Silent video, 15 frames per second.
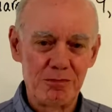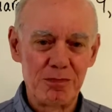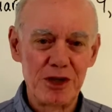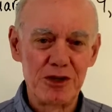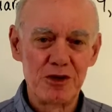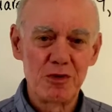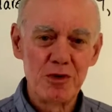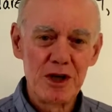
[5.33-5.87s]

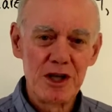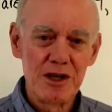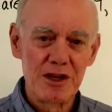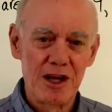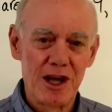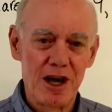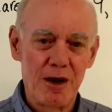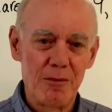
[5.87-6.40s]
between
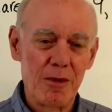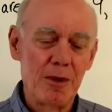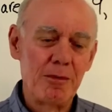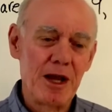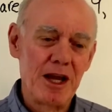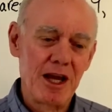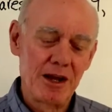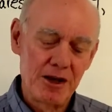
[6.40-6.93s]
them
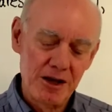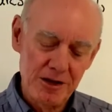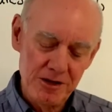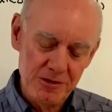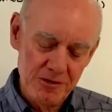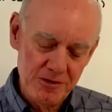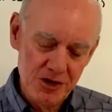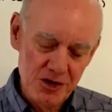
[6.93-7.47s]
and
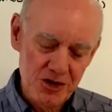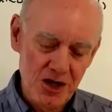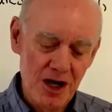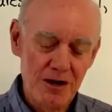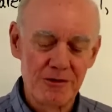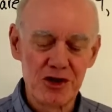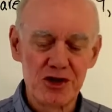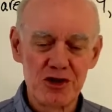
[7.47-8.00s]
just kind
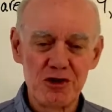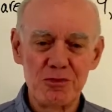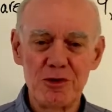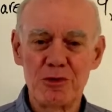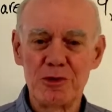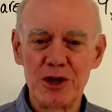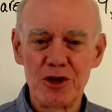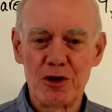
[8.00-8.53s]
of assume
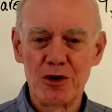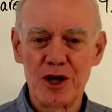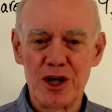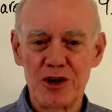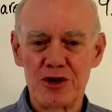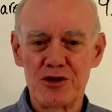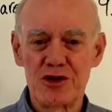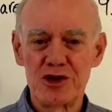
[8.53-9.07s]
that we don't
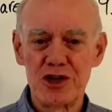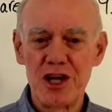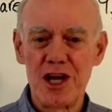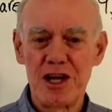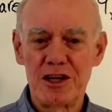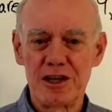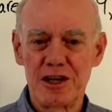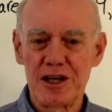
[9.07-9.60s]

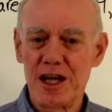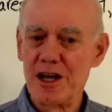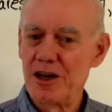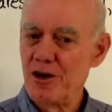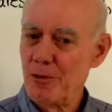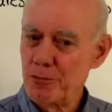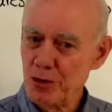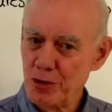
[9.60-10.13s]
understand it and
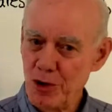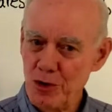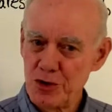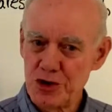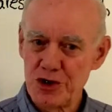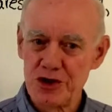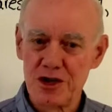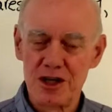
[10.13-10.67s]

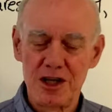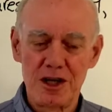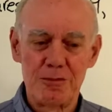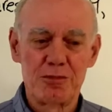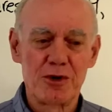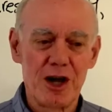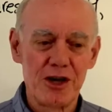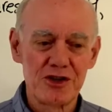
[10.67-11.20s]
approach the
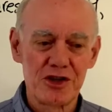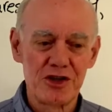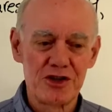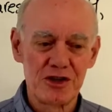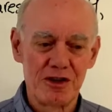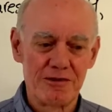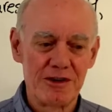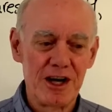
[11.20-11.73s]

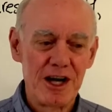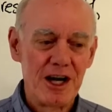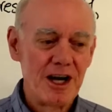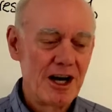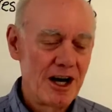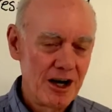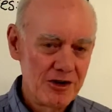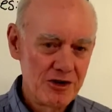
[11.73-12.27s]
process of
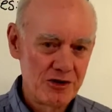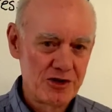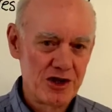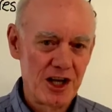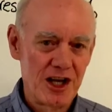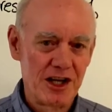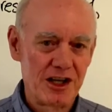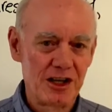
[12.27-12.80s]

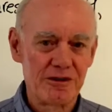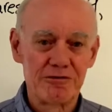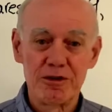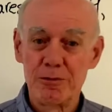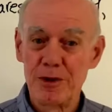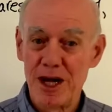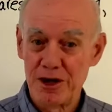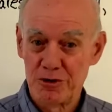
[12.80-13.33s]
understanding it
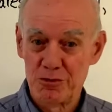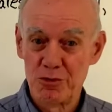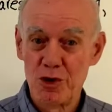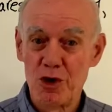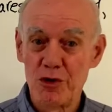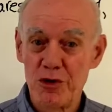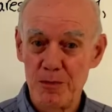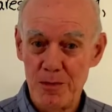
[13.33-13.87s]
from that
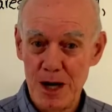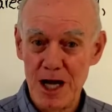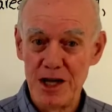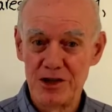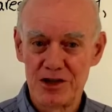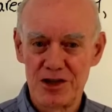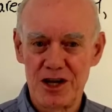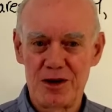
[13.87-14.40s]
growth
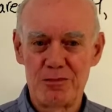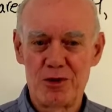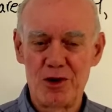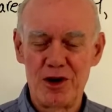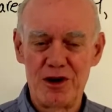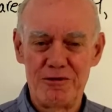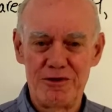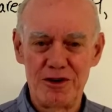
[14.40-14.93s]
mindset
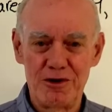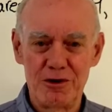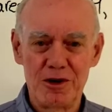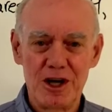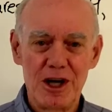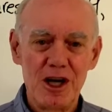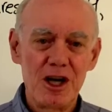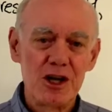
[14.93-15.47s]
point of view.
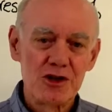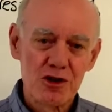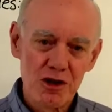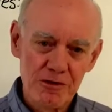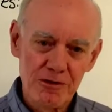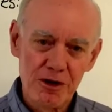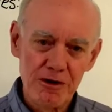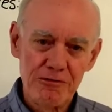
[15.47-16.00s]
So
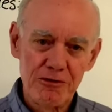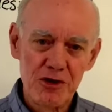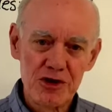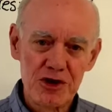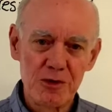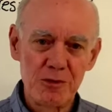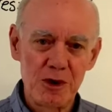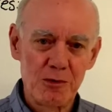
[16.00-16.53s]
the very
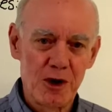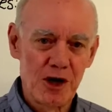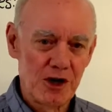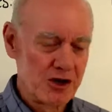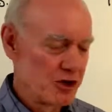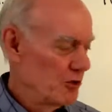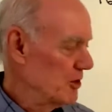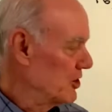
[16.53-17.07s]
first thing we want to
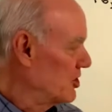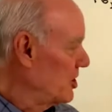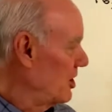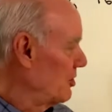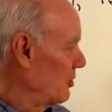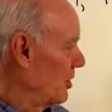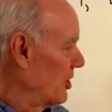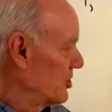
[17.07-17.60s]
do is say
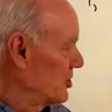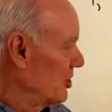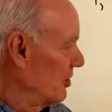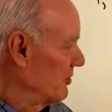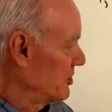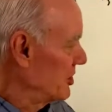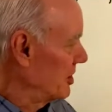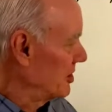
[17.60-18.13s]
to
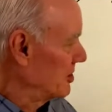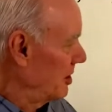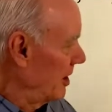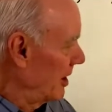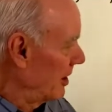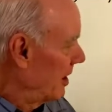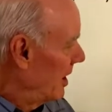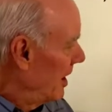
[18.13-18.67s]
ourselves things
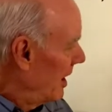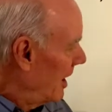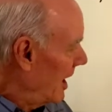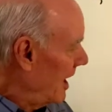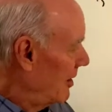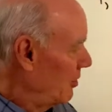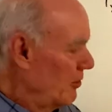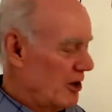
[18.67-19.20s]
like,
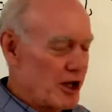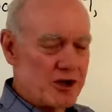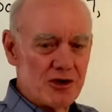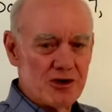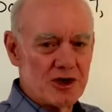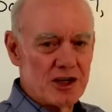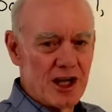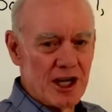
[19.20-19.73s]
I don't
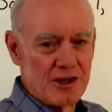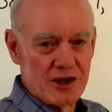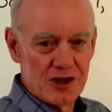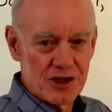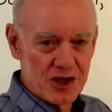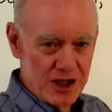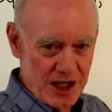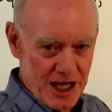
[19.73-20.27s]
understand
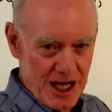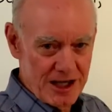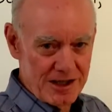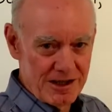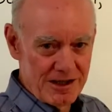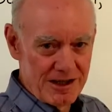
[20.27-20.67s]
this yet,